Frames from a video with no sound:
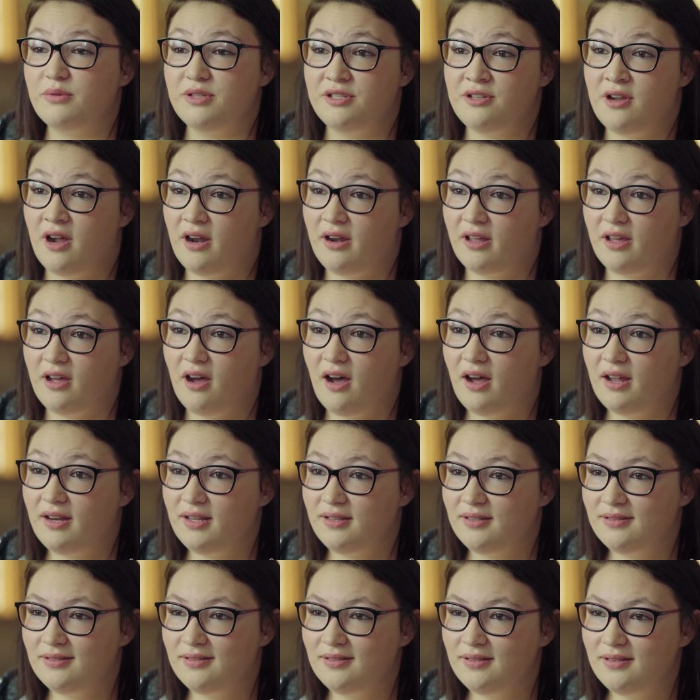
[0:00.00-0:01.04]
was not a God.
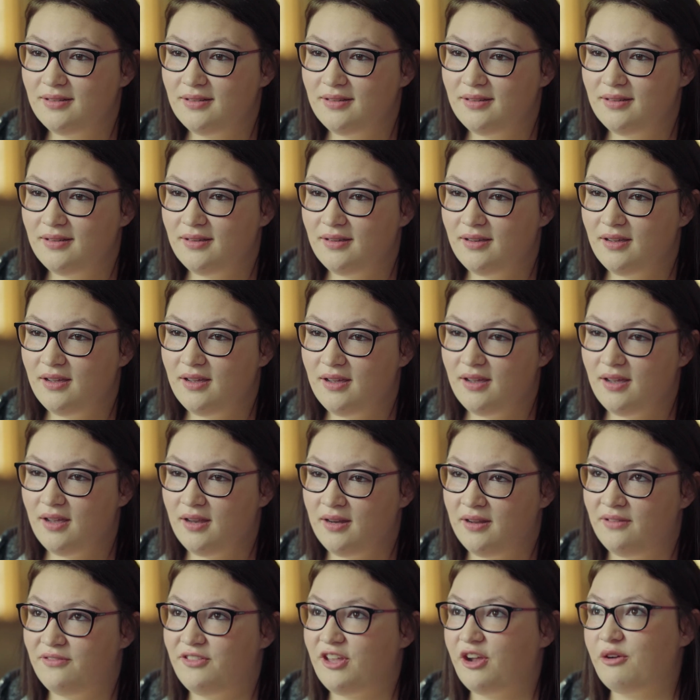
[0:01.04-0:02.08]

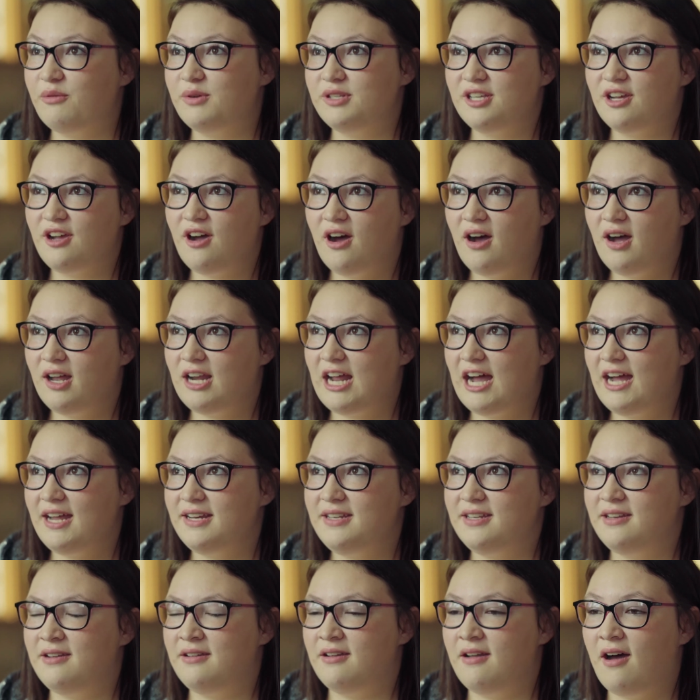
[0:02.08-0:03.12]
And if there was a God, I
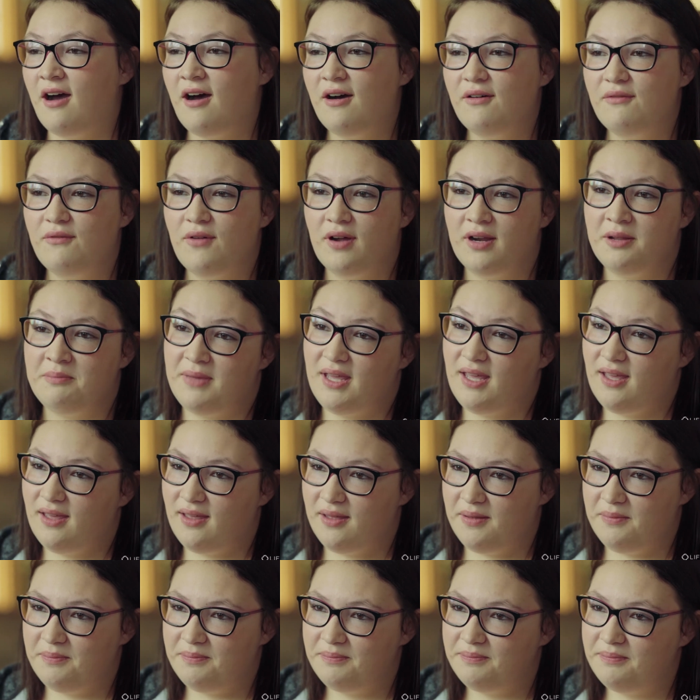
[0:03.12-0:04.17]
did not want to meet
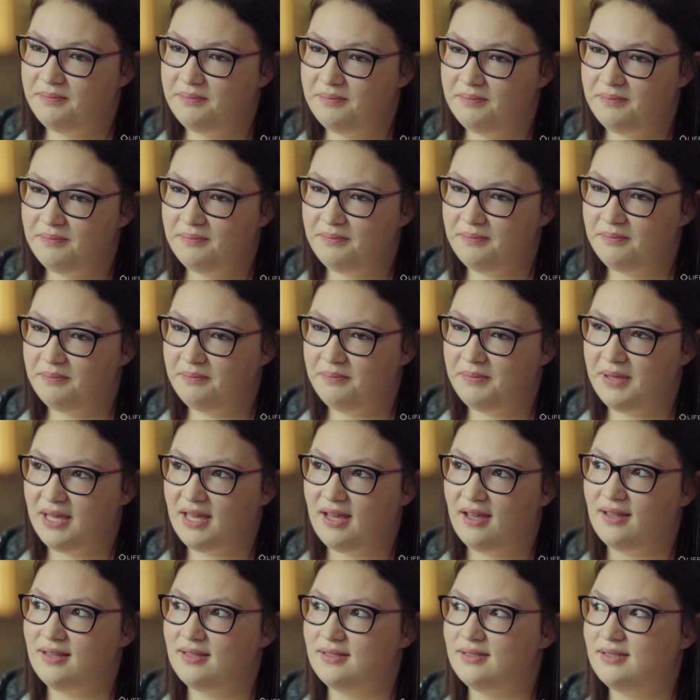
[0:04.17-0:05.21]
him
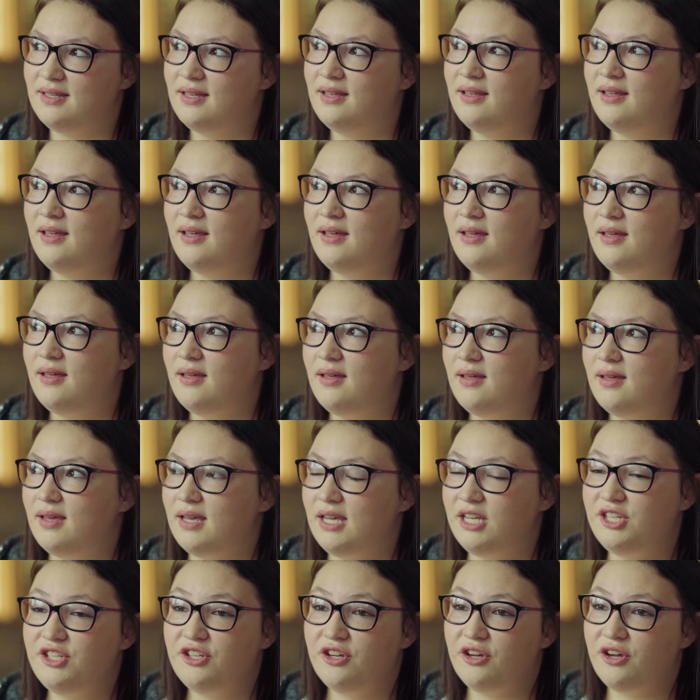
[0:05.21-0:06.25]
because
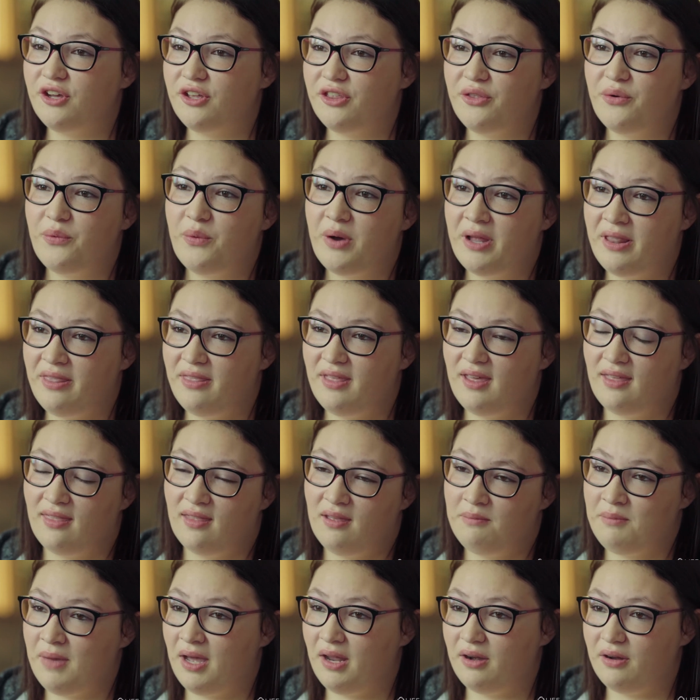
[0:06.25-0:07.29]
he took the one thing
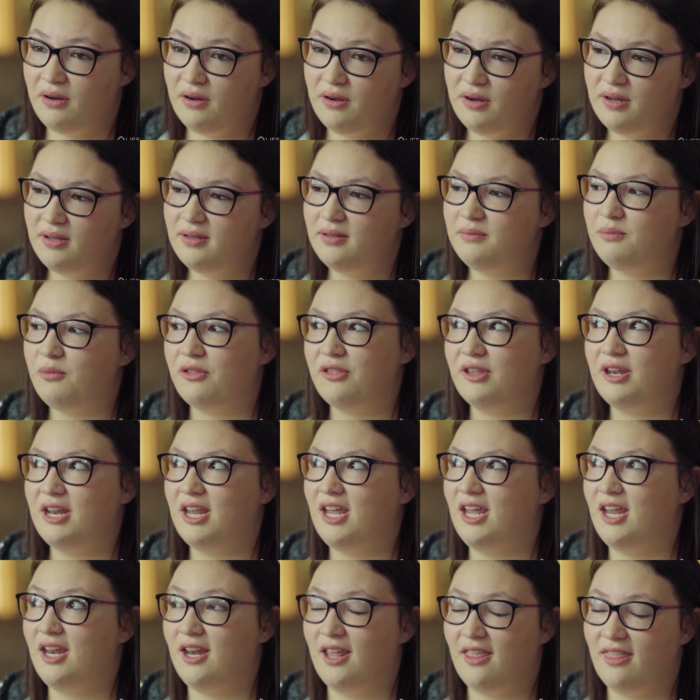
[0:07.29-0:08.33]
that mattered more than
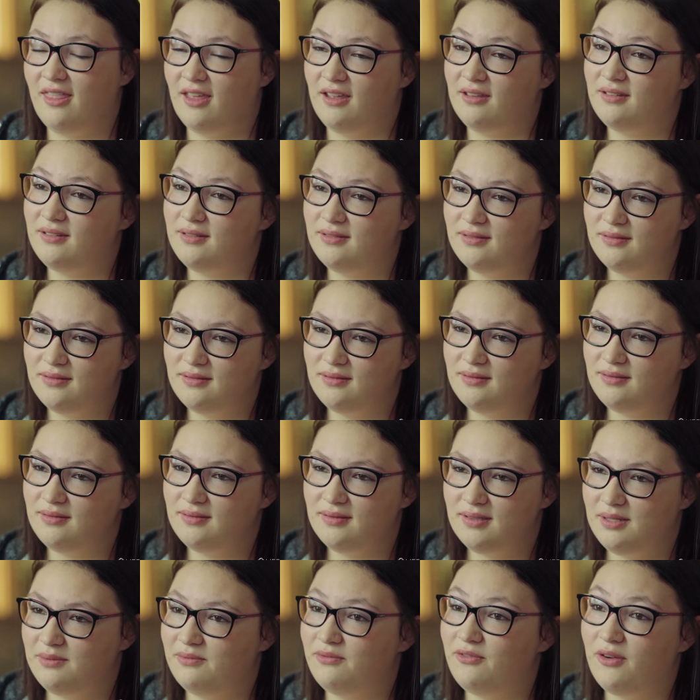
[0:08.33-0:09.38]
anything
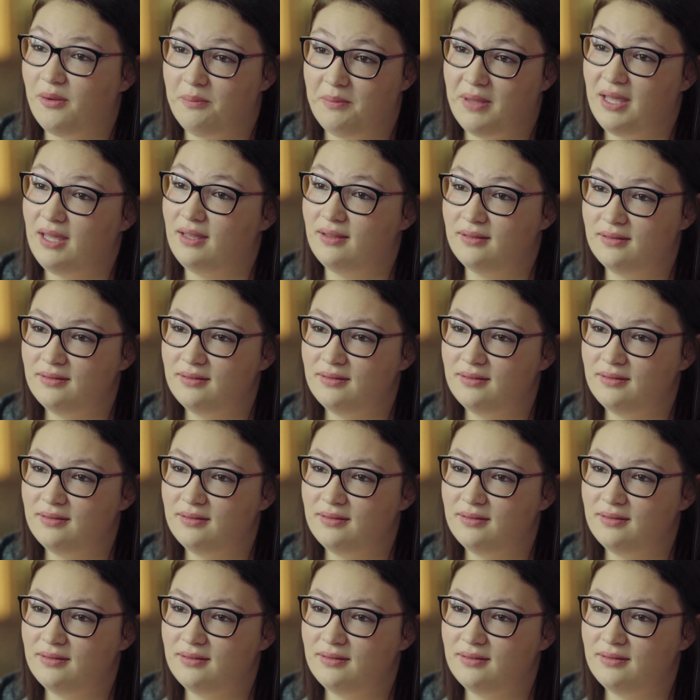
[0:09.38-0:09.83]
from me.